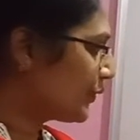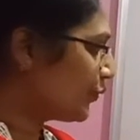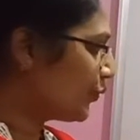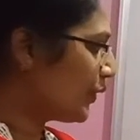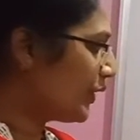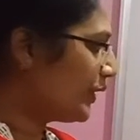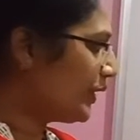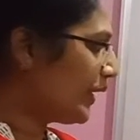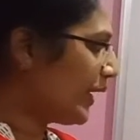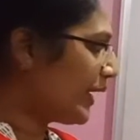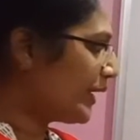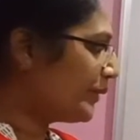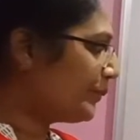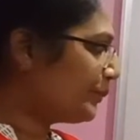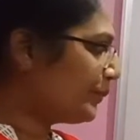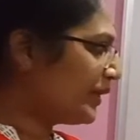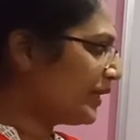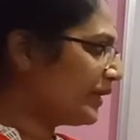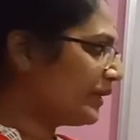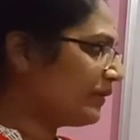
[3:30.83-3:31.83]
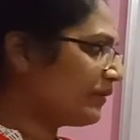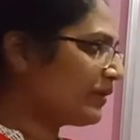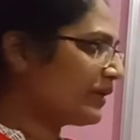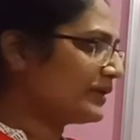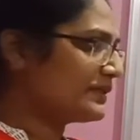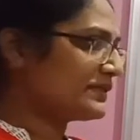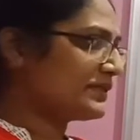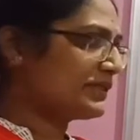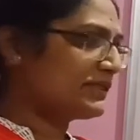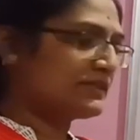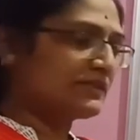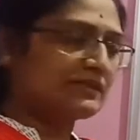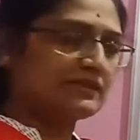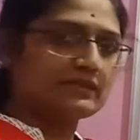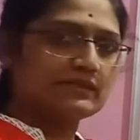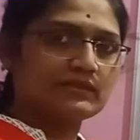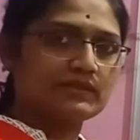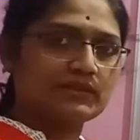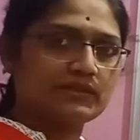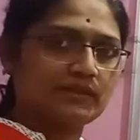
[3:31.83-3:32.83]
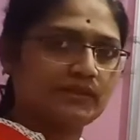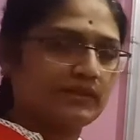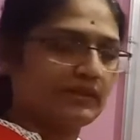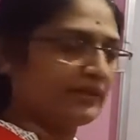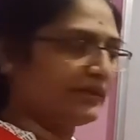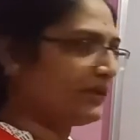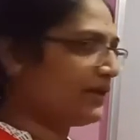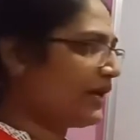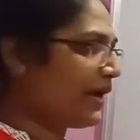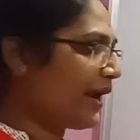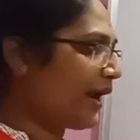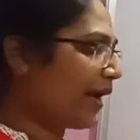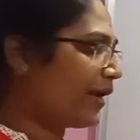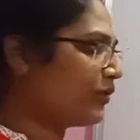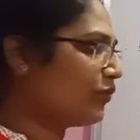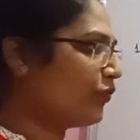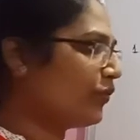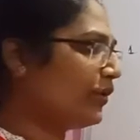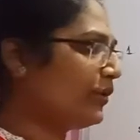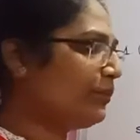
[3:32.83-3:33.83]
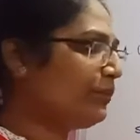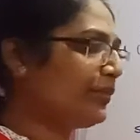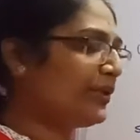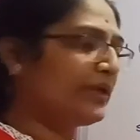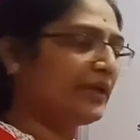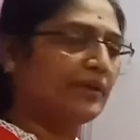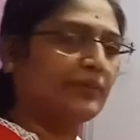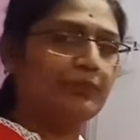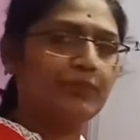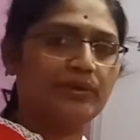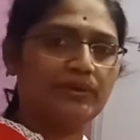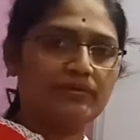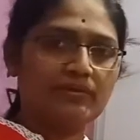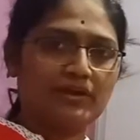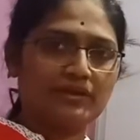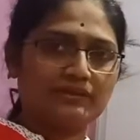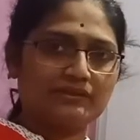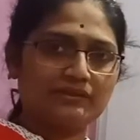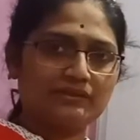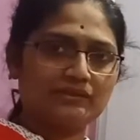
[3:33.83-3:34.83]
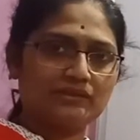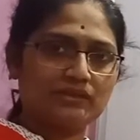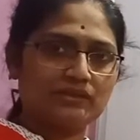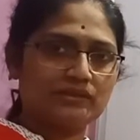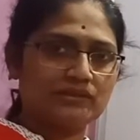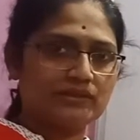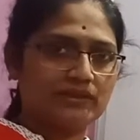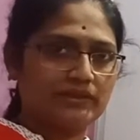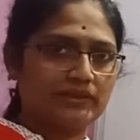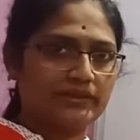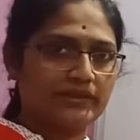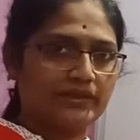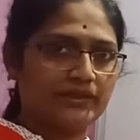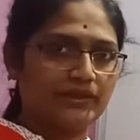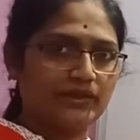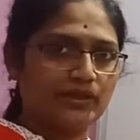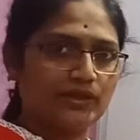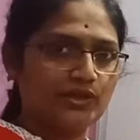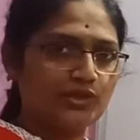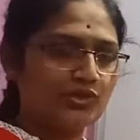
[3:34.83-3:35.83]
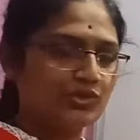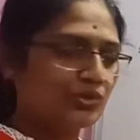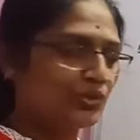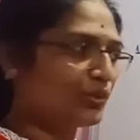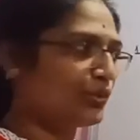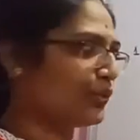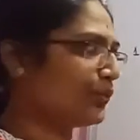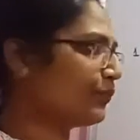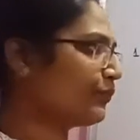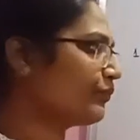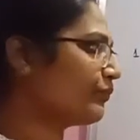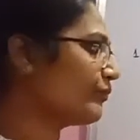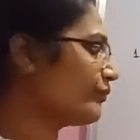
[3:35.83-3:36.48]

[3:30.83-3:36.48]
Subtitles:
one NPN transistor circuit and one PNP transistor circuit is shown.